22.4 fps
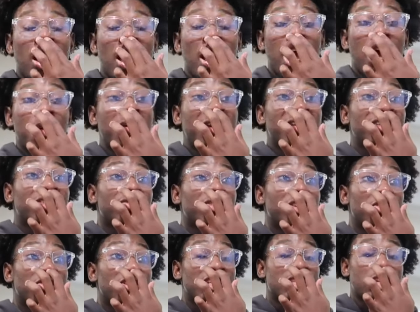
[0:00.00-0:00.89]
I made this
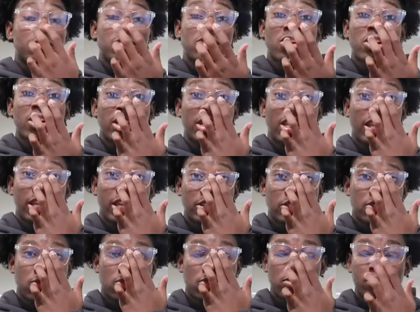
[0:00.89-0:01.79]
video because I'm starting to get
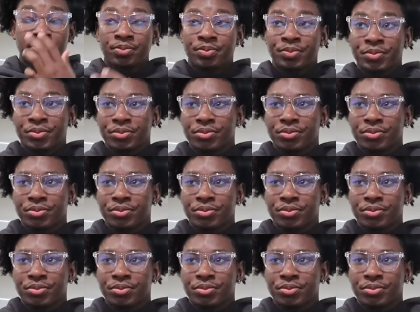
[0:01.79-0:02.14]
into them.